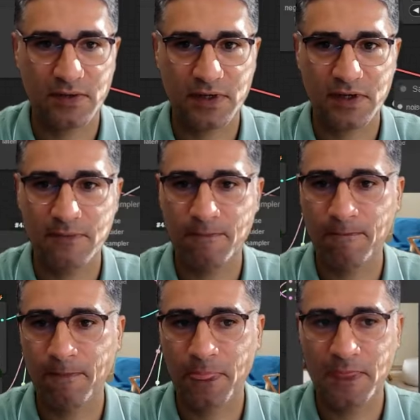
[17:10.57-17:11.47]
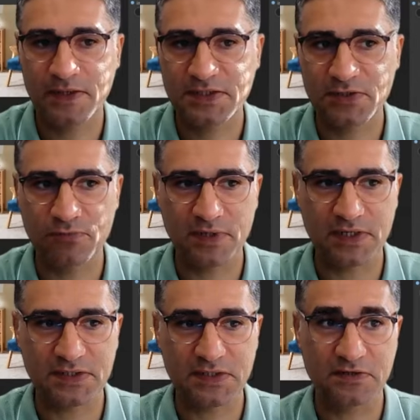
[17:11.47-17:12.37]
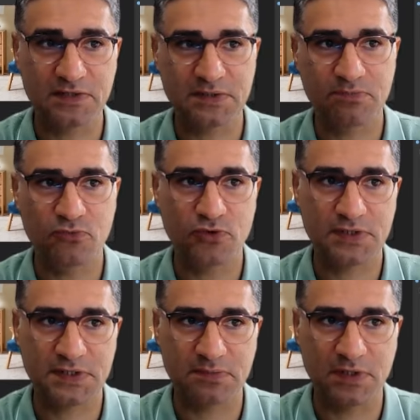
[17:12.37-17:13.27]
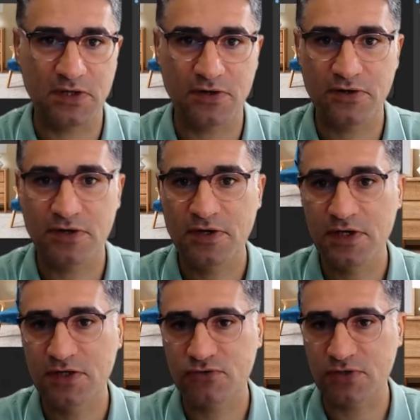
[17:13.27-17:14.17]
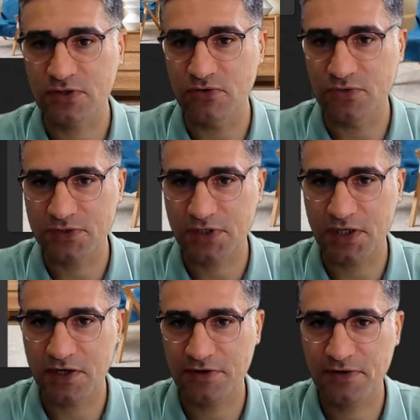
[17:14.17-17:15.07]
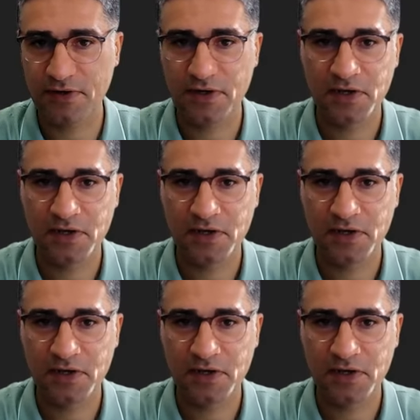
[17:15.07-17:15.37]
Okay, so because it is more similar to the gold color,